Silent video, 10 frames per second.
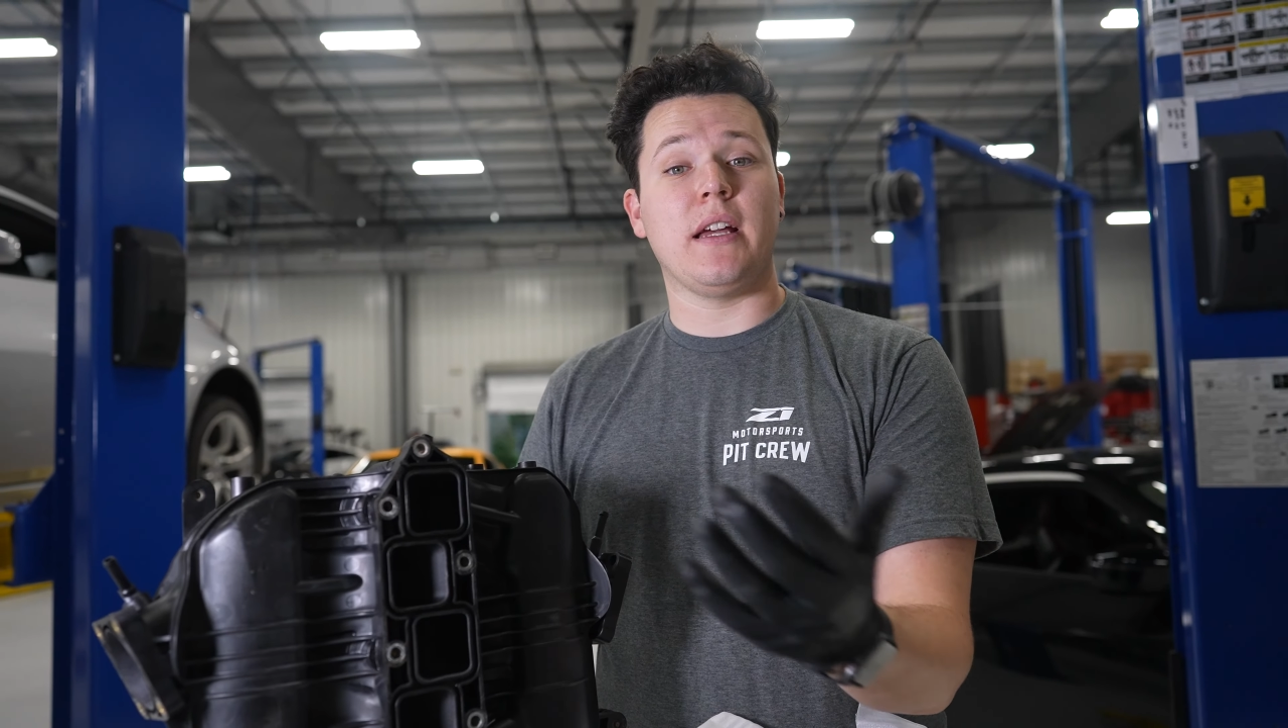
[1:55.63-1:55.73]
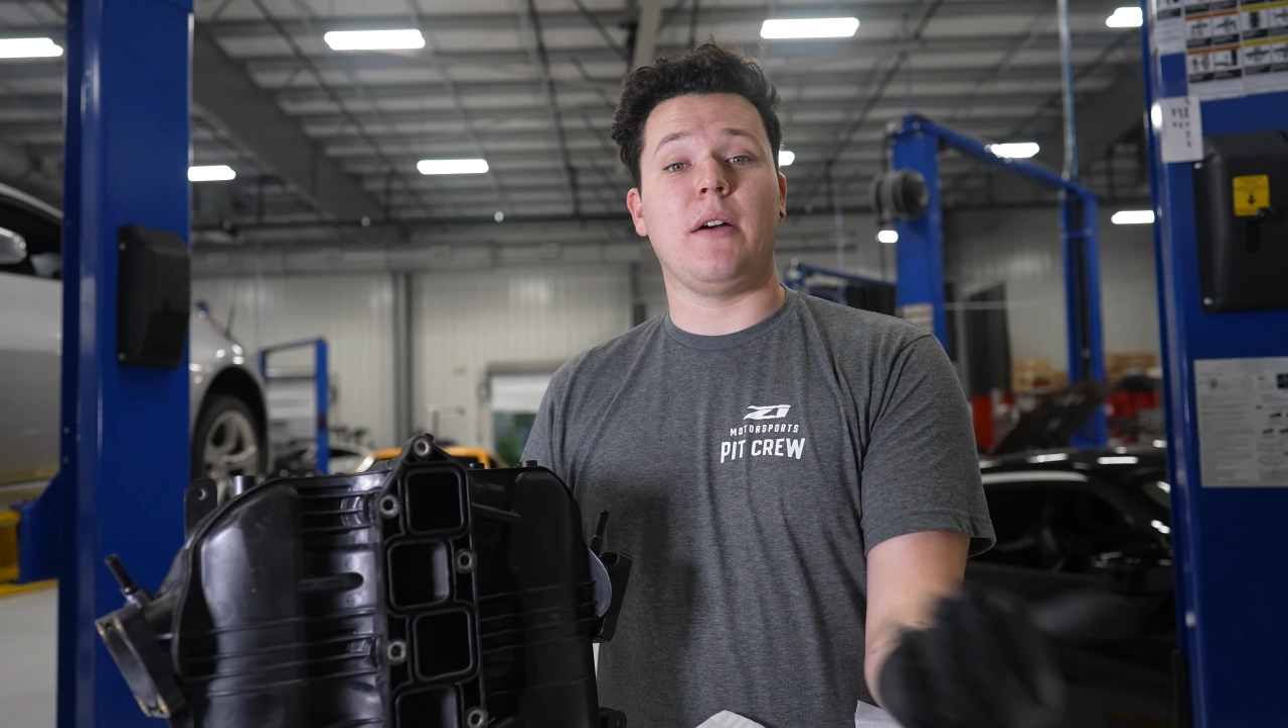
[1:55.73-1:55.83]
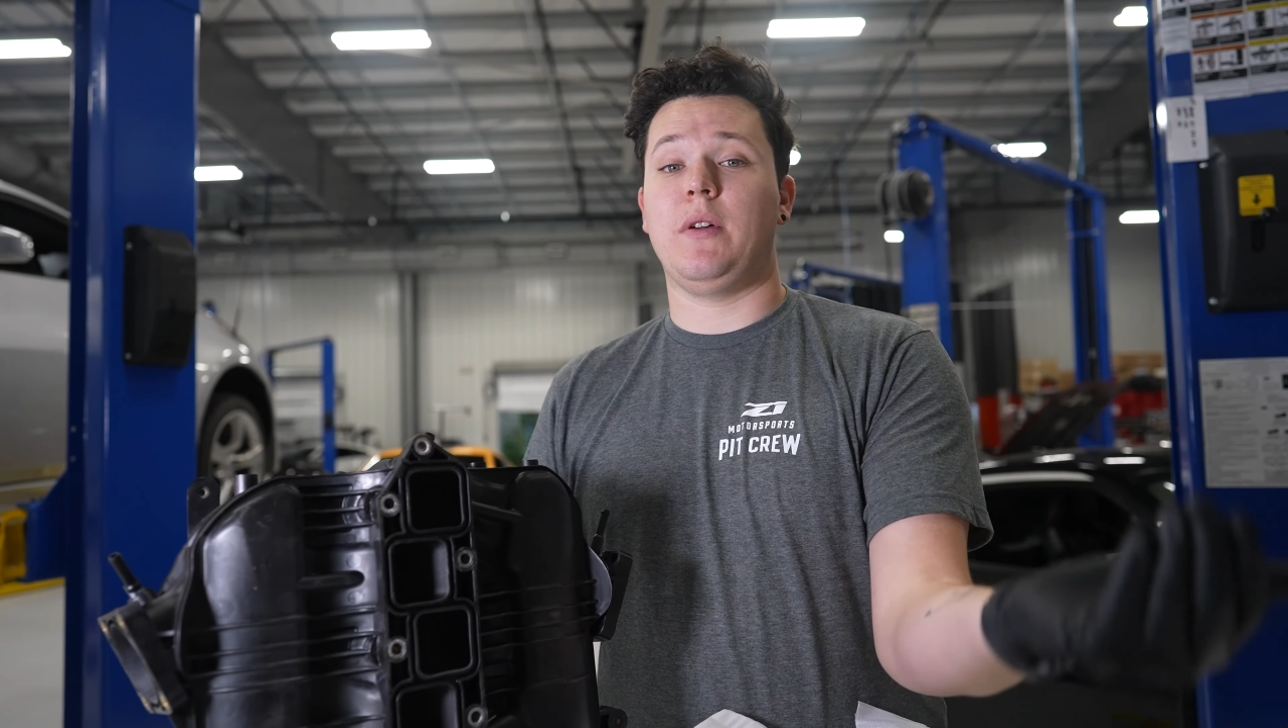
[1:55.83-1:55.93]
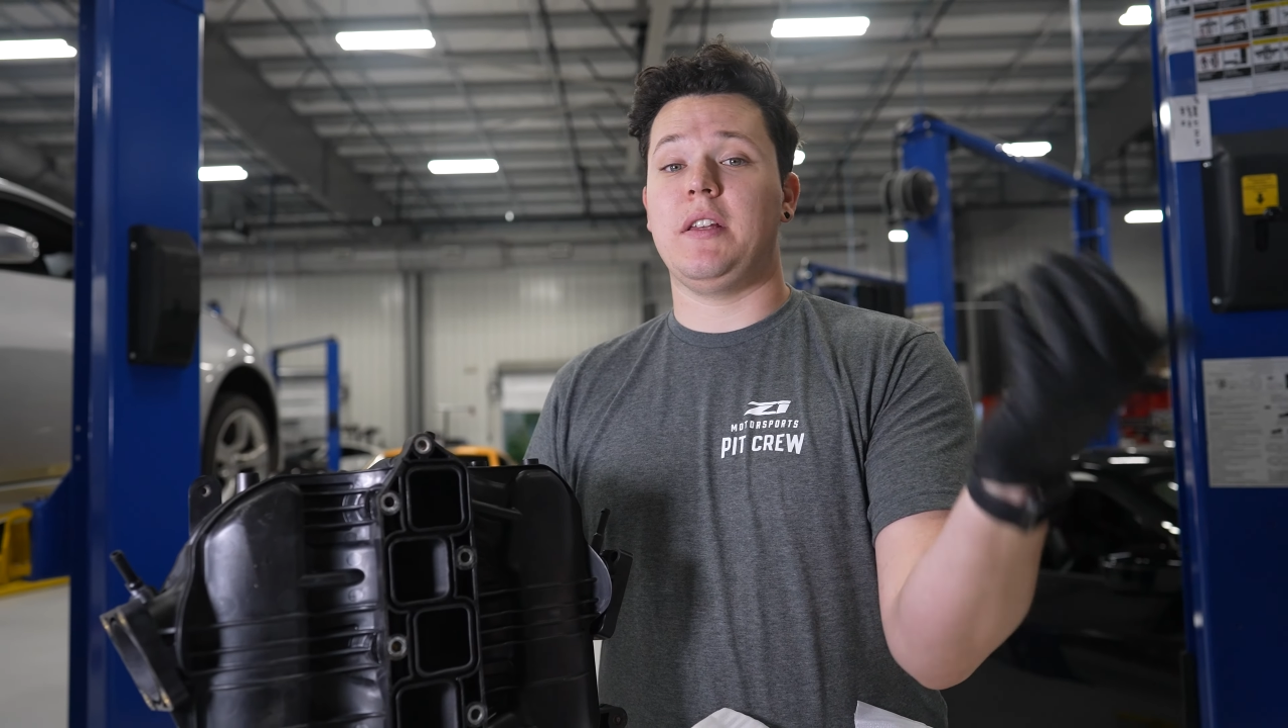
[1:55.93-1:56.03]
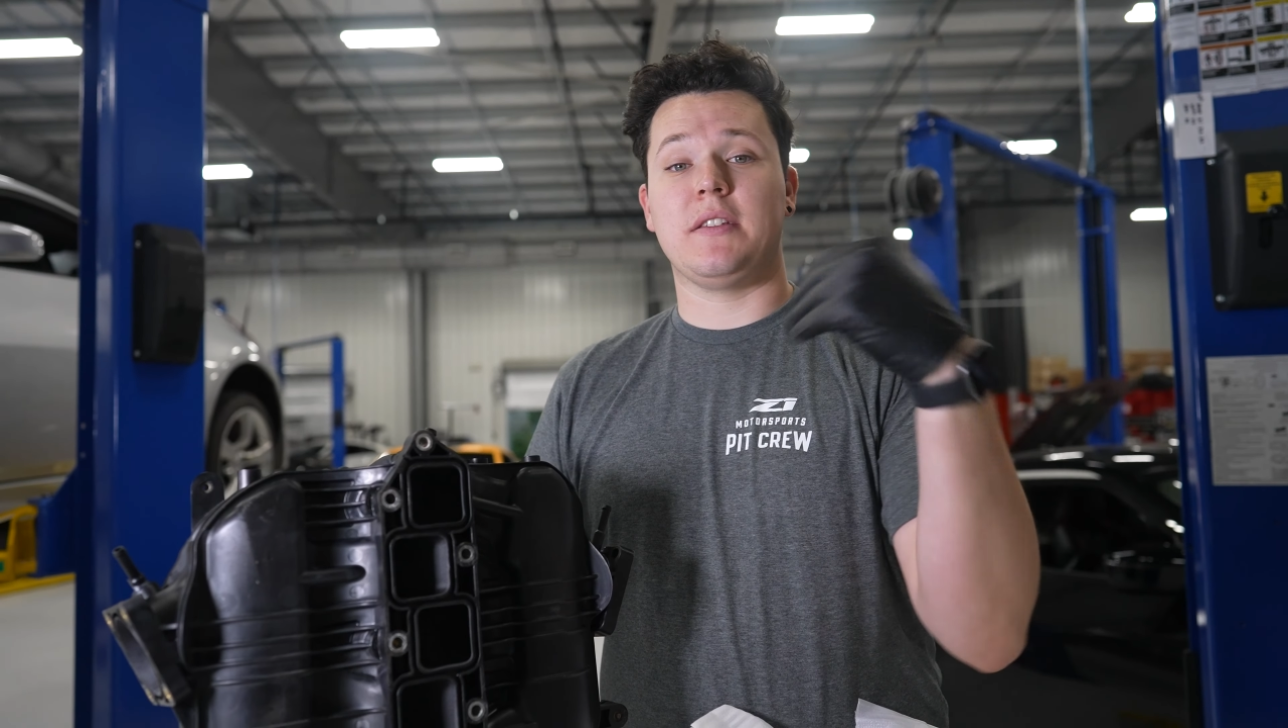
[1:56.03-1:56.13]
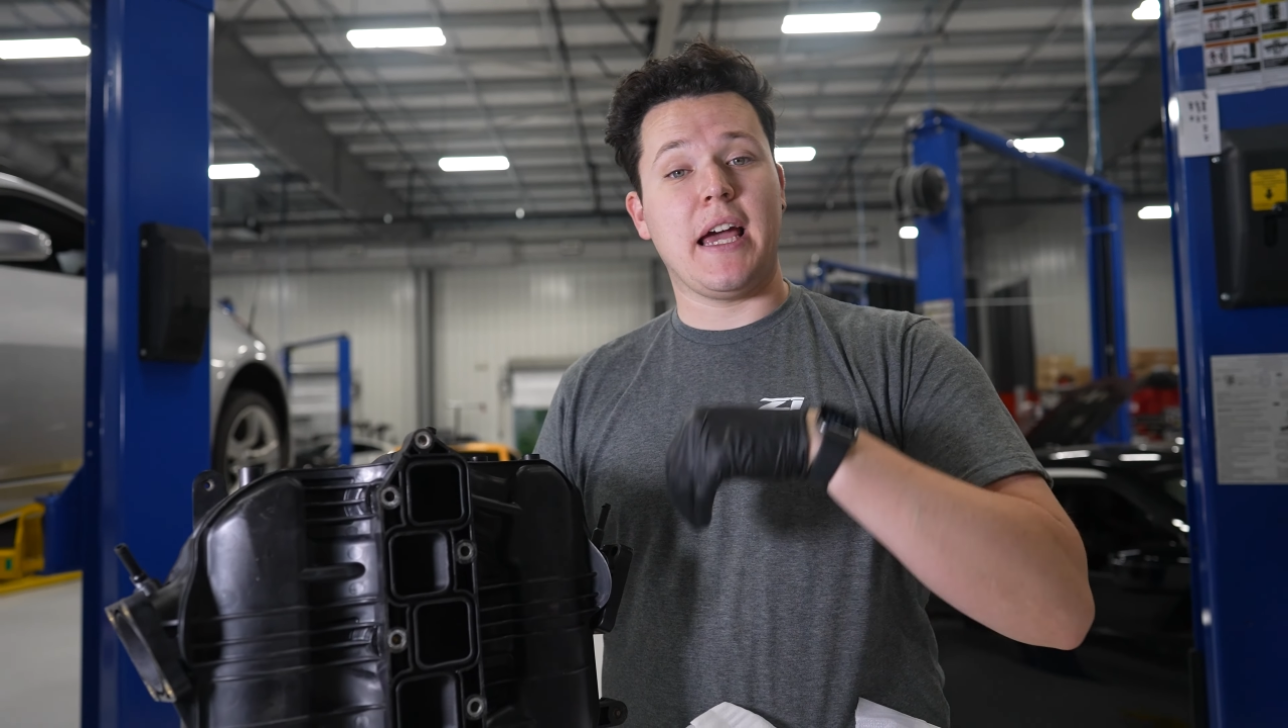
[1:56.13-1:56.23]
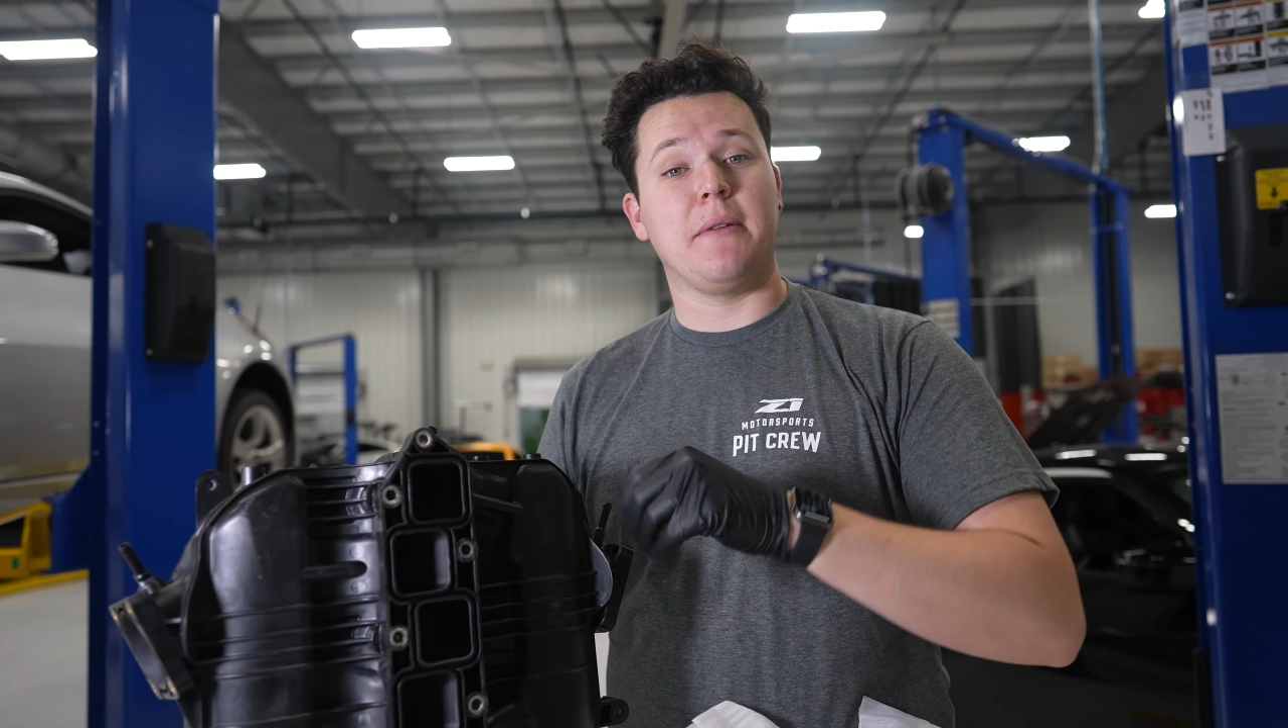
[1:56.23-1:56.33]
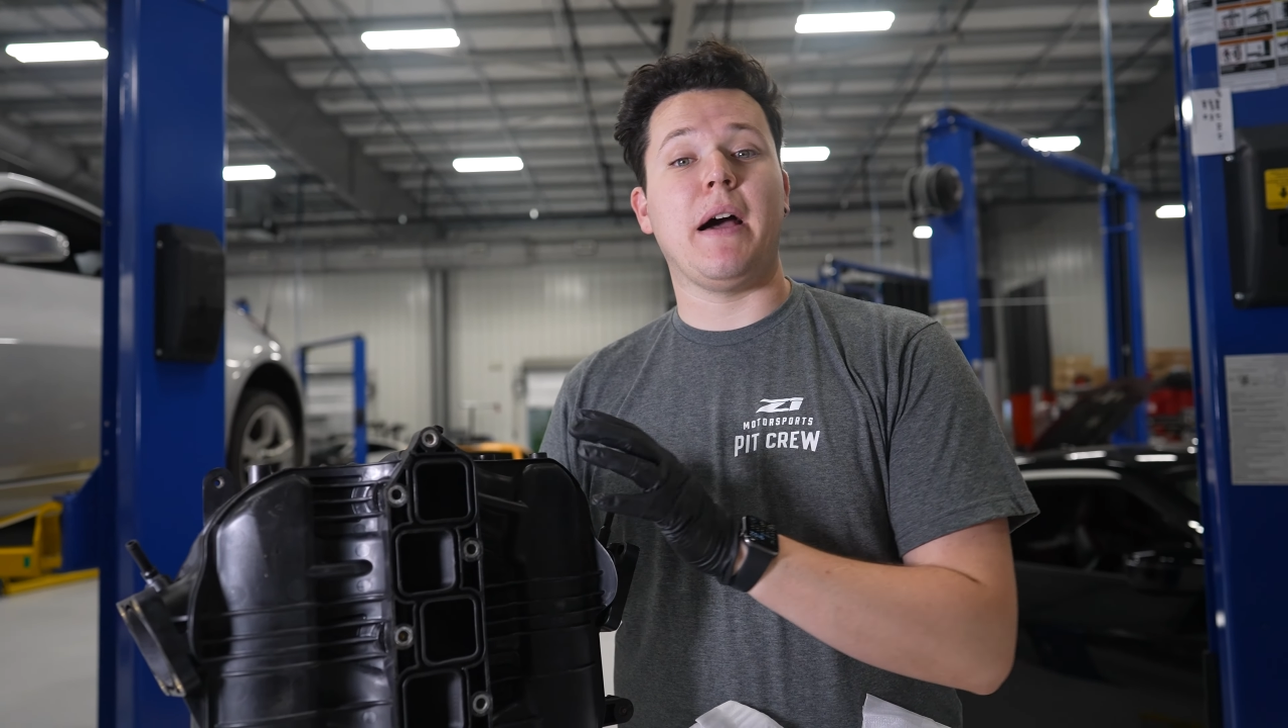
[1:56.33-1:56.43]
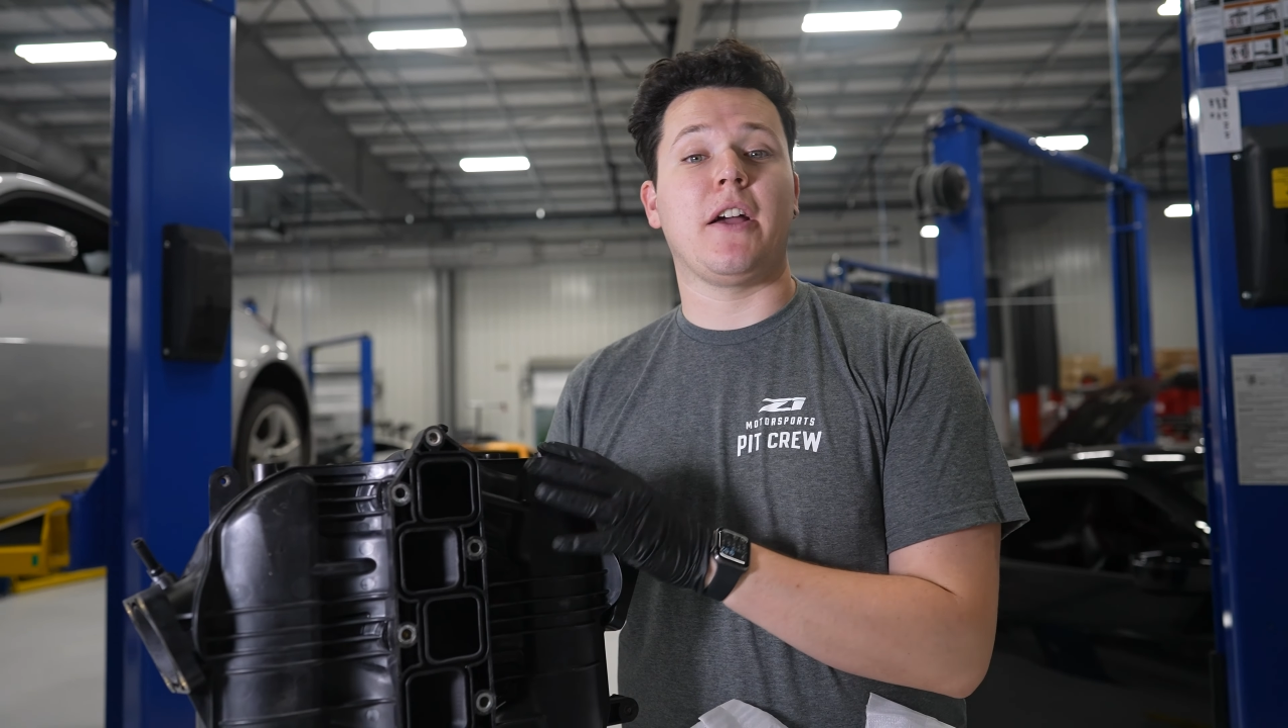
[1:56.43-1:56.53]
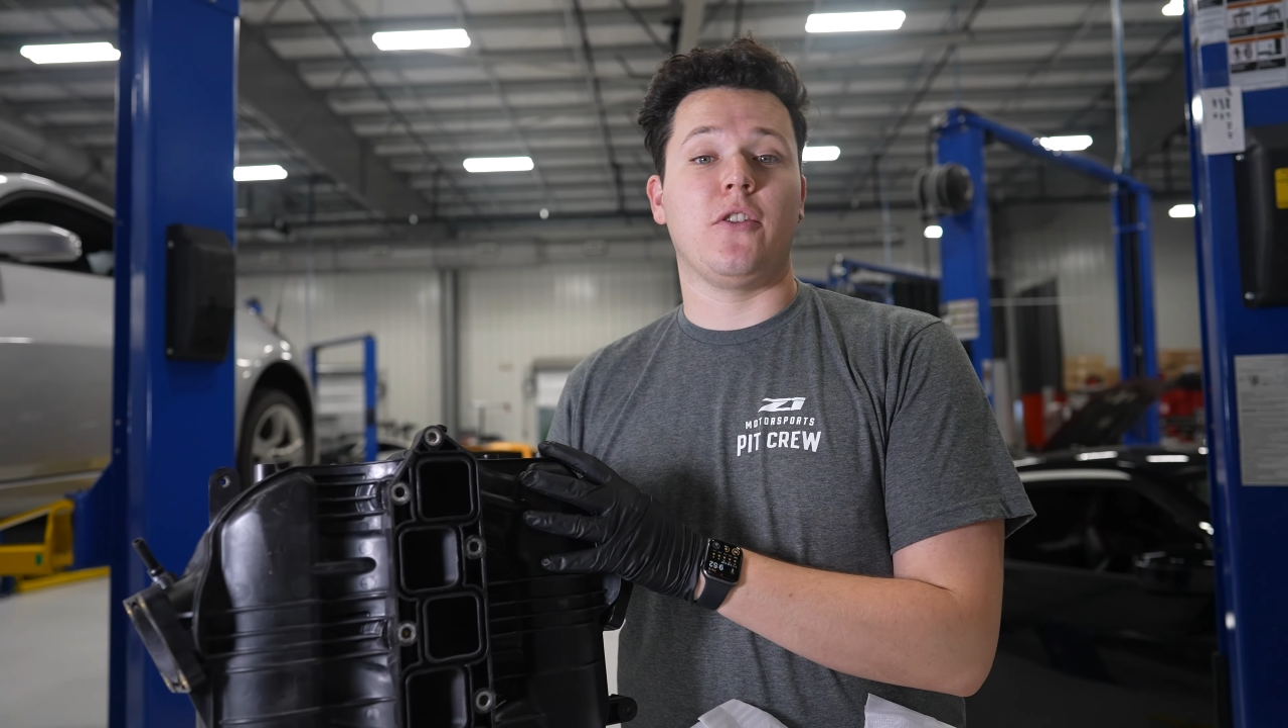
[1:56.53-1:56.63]
and we
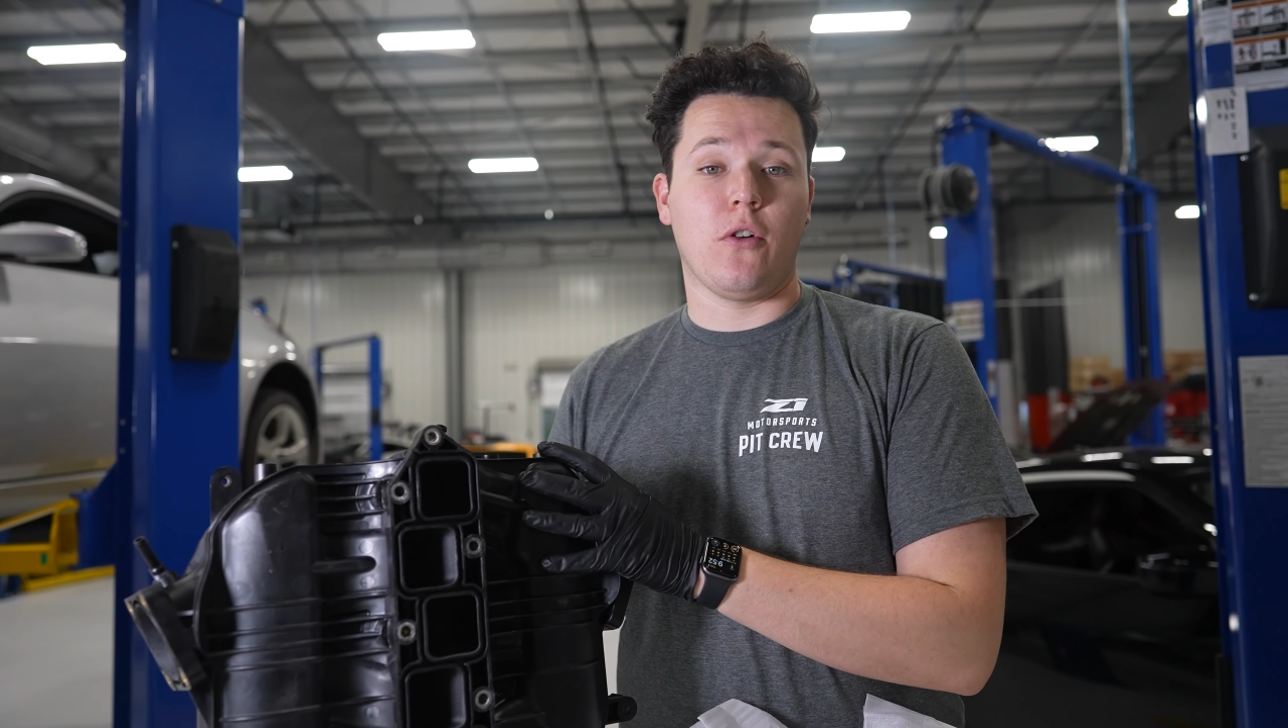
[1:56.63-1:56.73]
take back